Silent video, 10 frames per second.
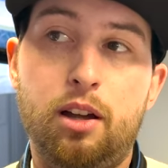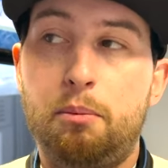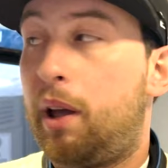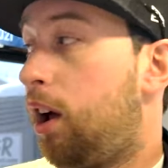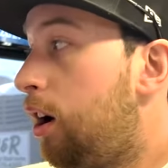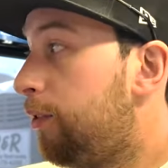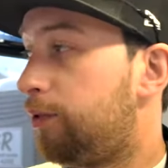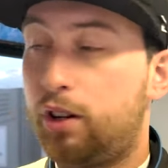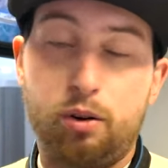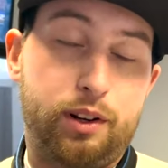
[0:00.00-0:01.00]
pay off.
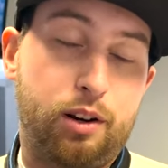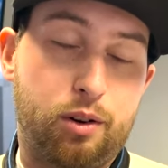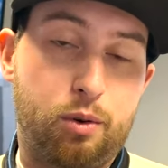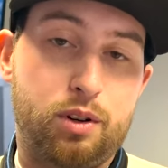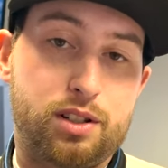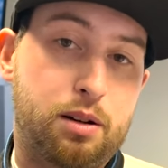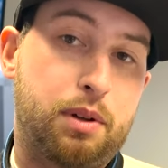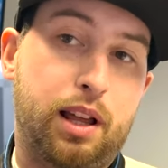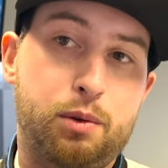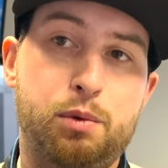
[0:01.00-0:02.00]
You know, we don't know what it's going to be
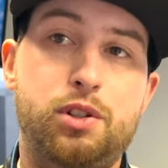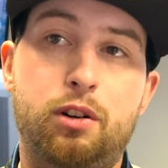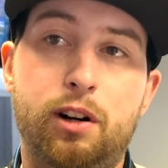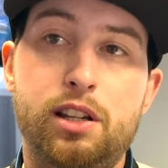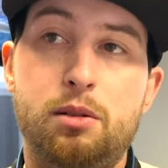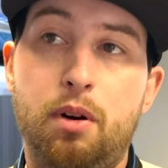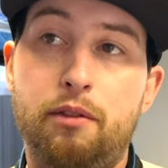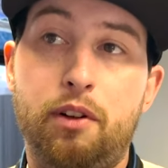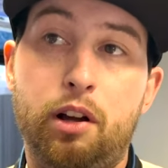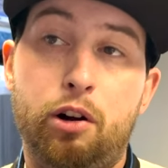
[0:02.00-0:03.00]
like when we start racing, but I
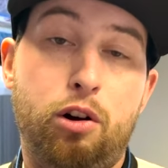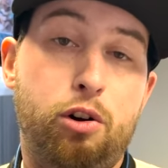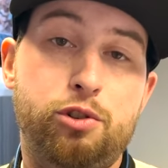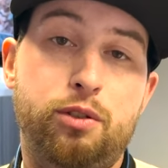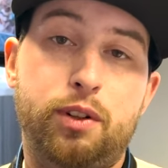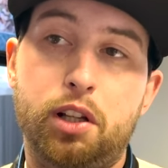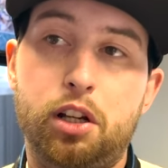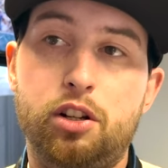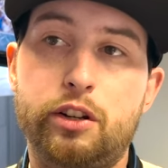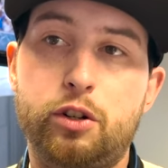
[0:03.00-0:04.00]
felt like our car drove really
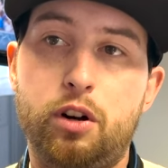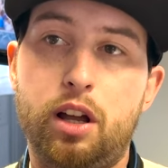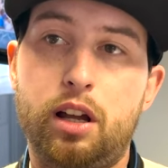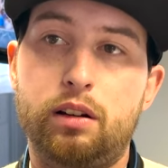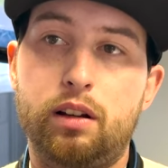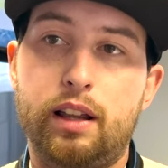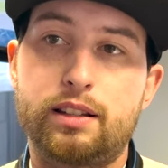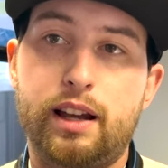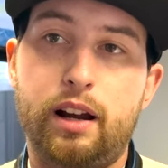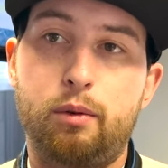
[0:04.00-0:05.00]
good yesterday, and that's
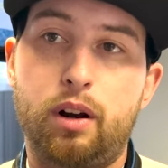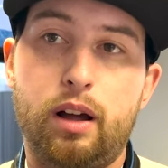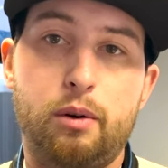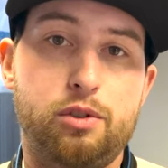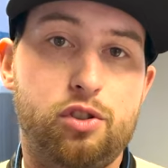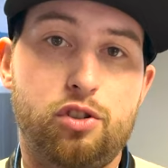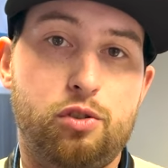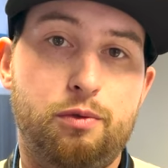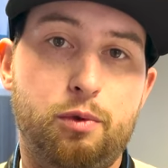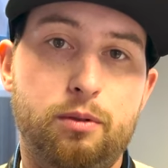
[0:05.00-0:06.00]
kind of what I always just
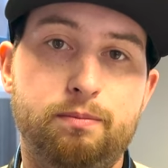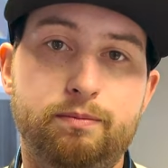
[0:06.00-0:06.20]
shoot for.